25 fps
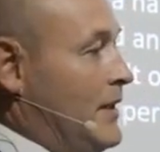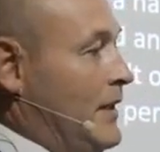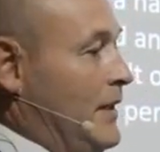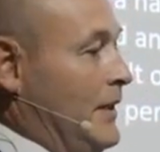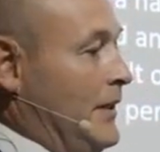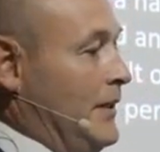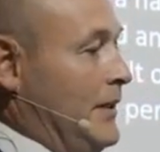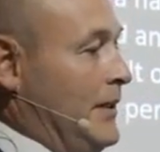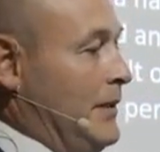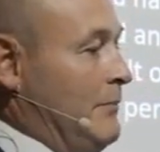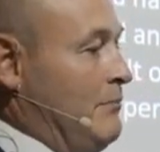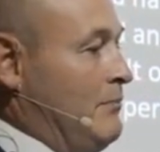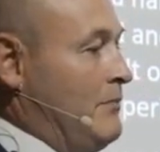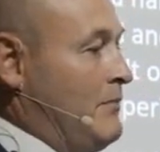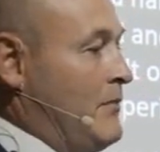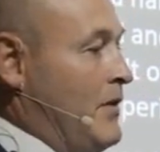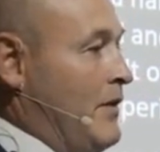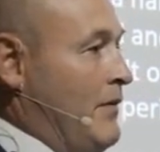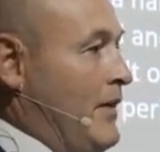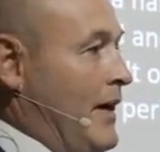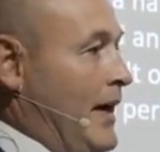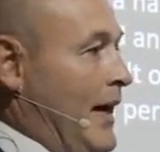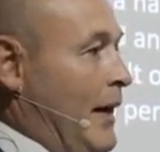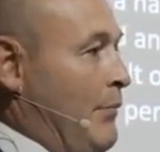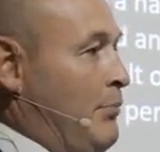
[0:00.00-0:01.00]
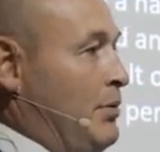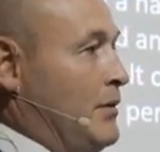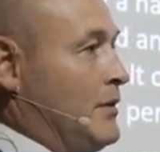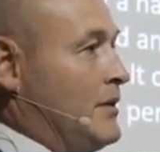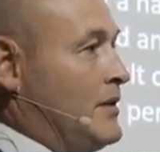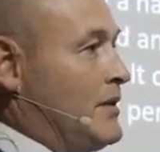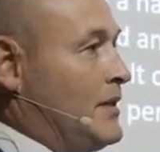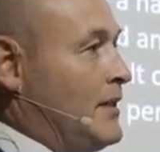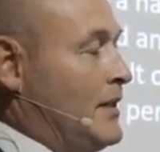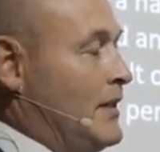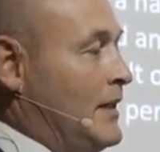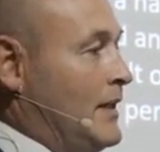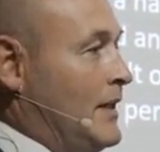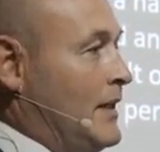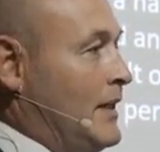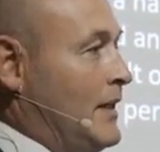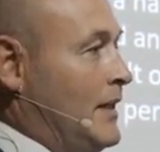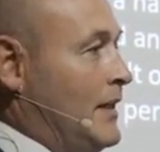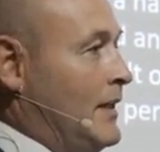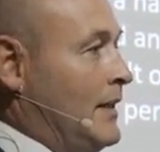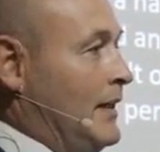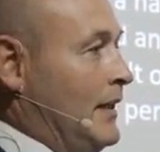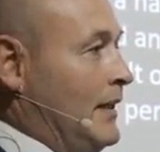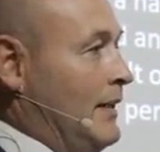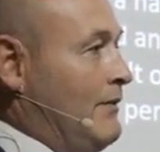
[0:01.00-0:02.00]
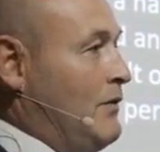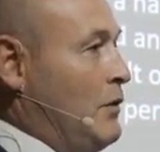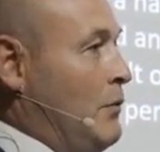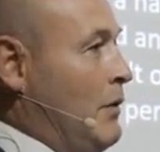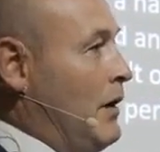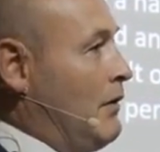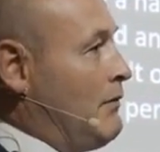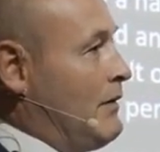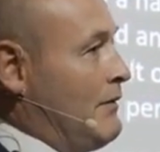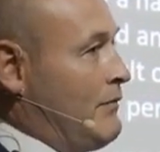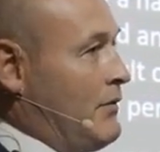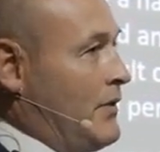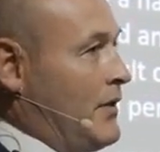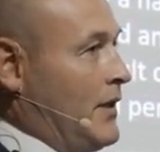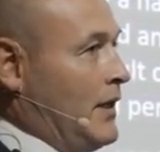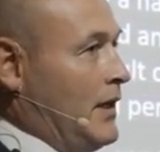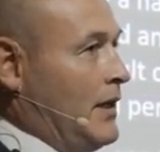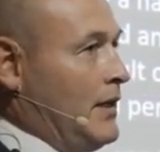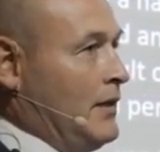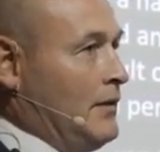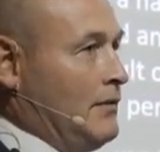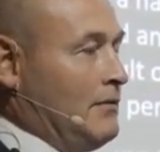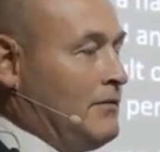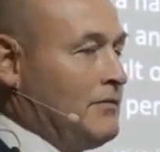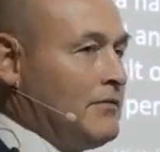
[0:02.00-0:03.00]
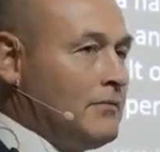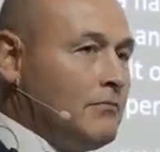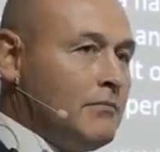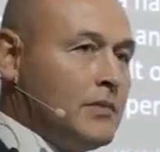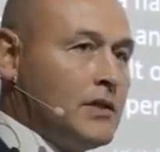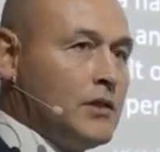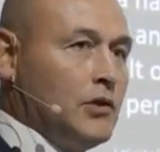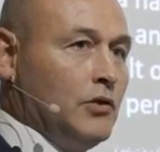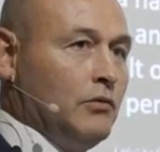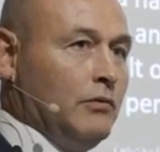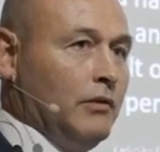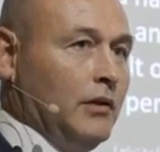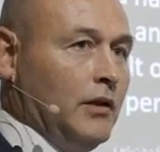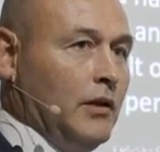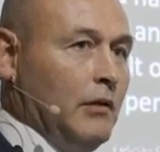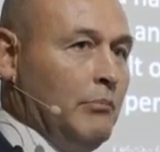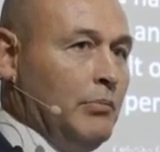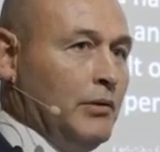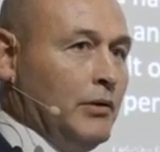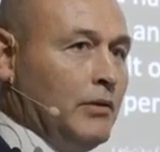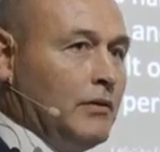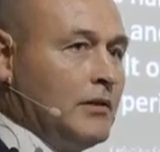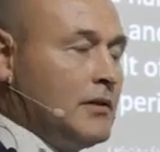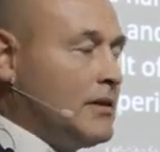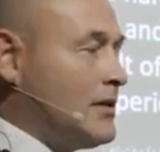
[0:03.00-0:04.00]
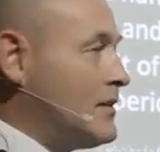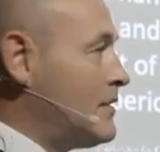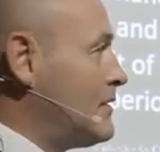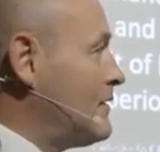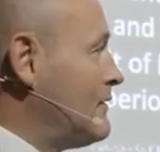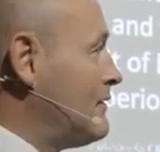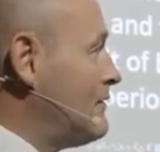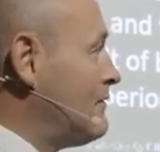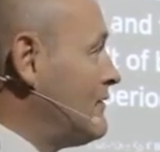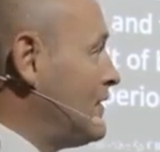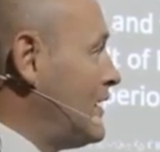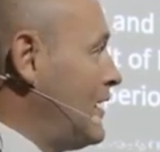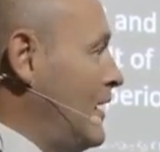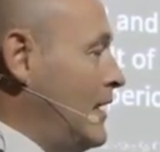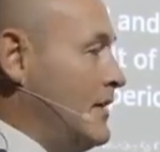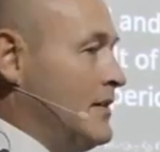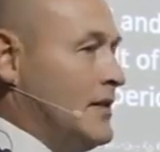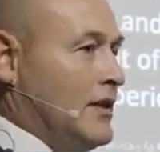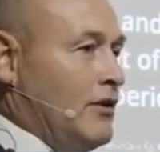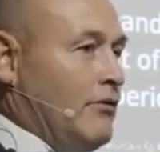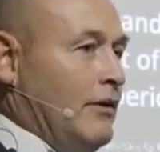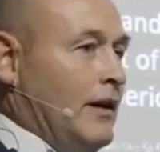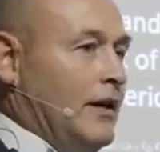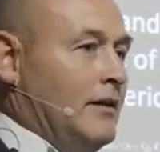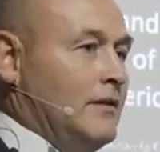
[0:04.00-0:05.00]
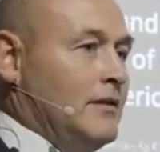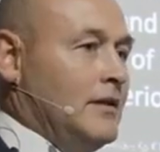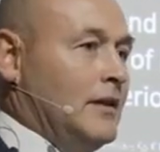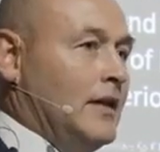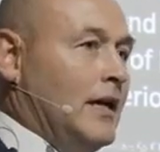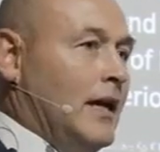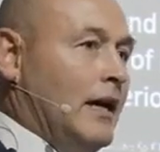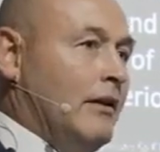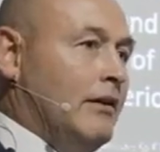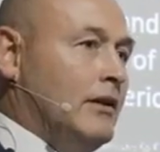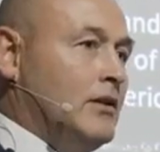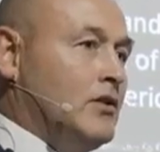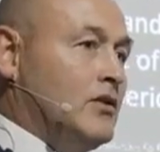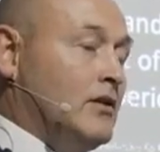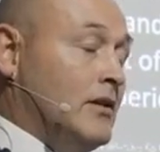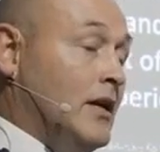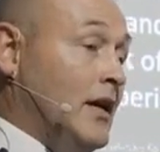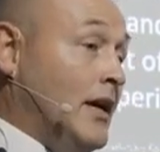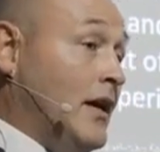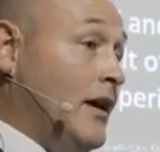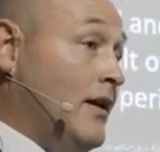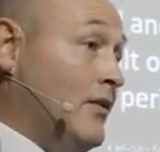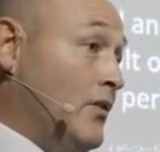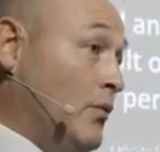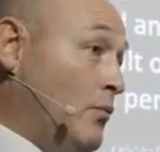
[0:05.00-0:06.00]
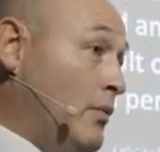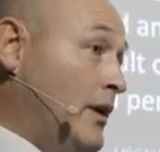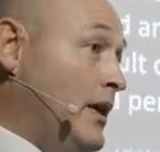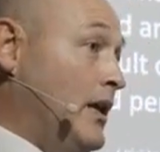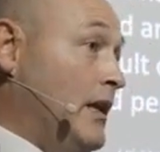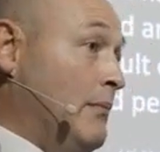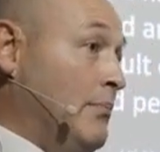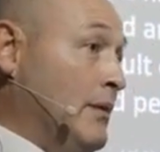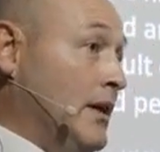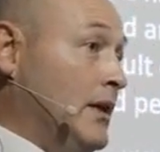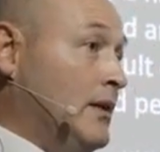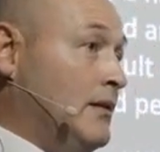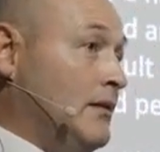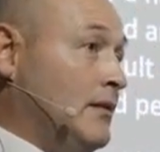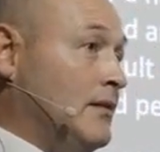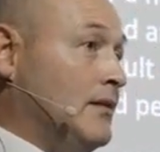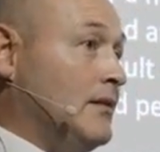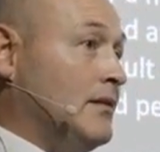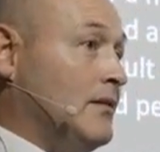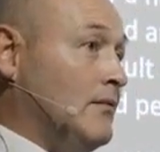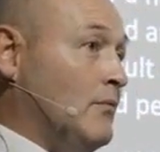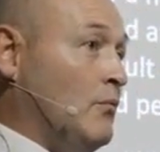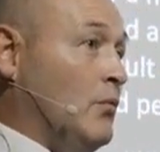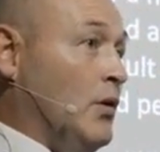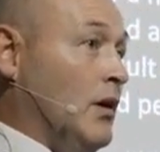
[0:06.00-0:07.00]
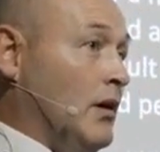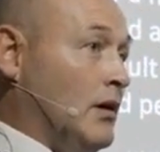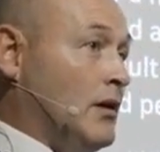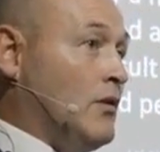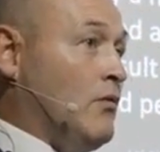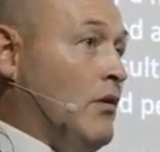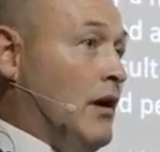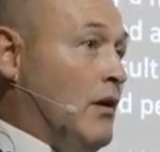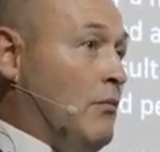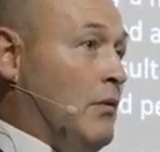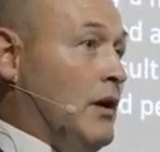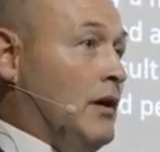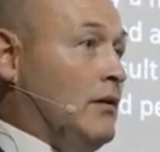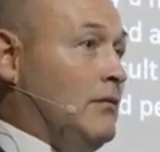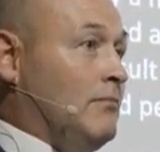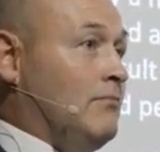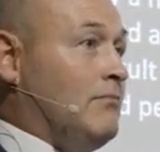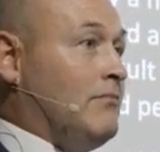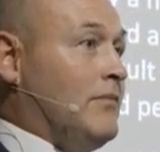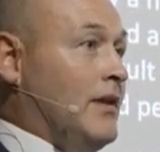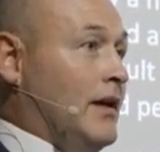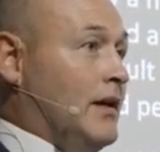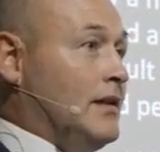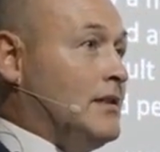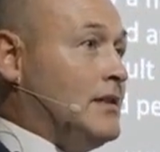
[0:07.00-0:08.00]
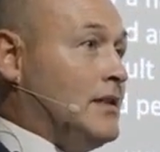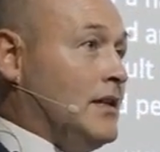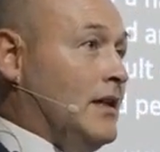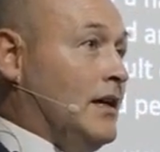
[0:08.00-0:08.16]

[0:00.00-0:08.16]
that happened. And if you are ever thinking of storing your books underground in a garage, the wheelie bin worked quite well, but